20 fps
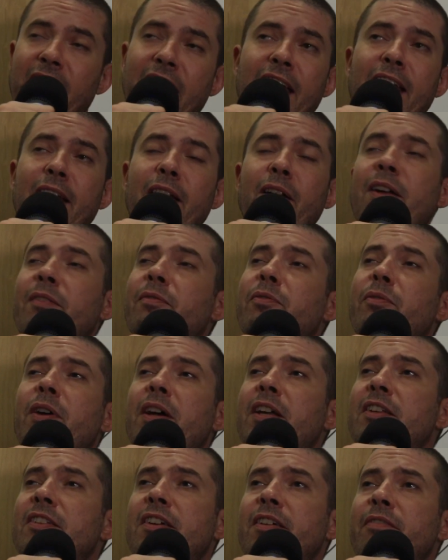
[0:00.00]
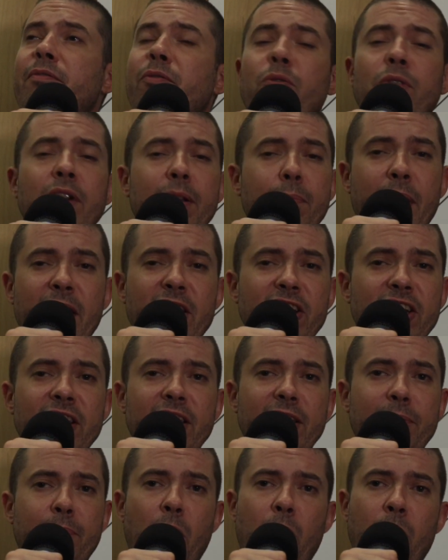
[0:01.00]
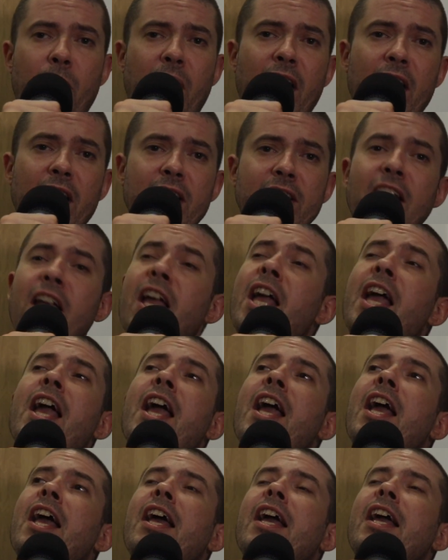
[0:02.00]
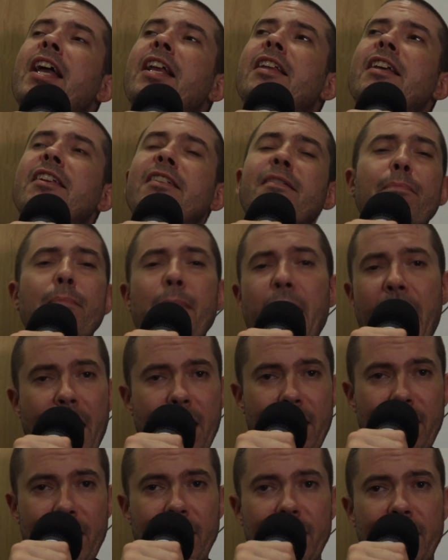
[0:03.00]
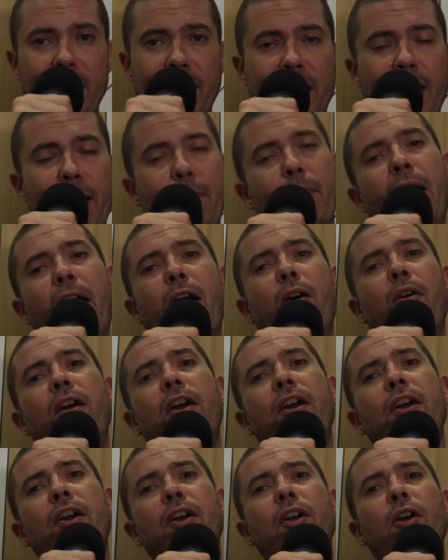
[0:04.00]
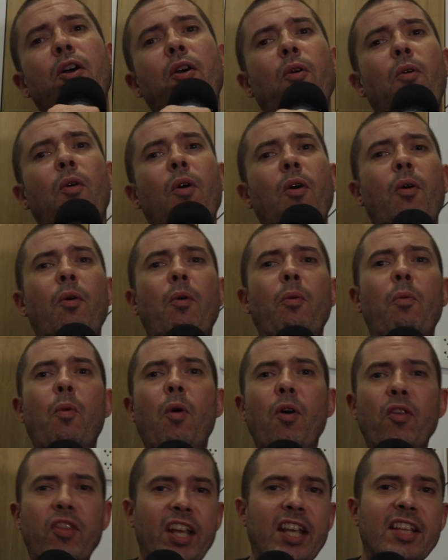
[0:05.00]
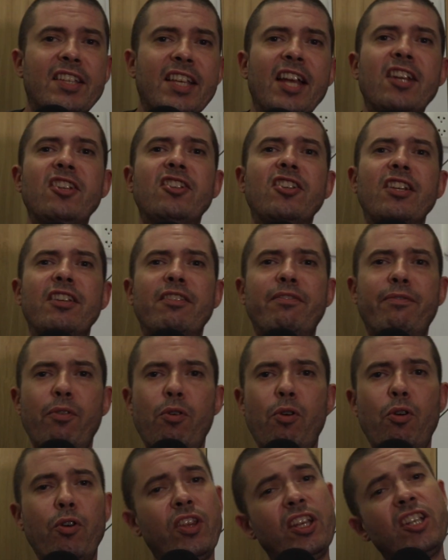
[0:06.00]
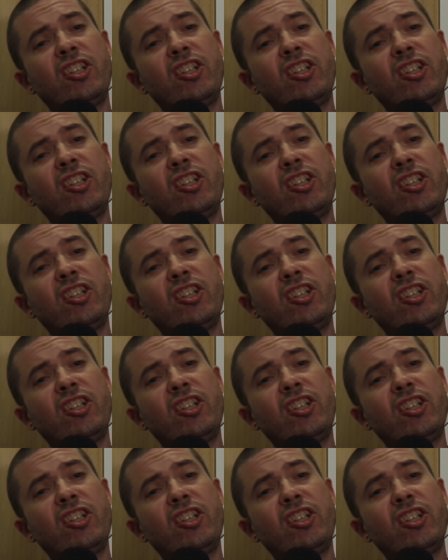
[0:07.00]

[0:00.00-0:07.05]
And as I've already mentioned in this podcast, it doesn't matter about what the attention is for.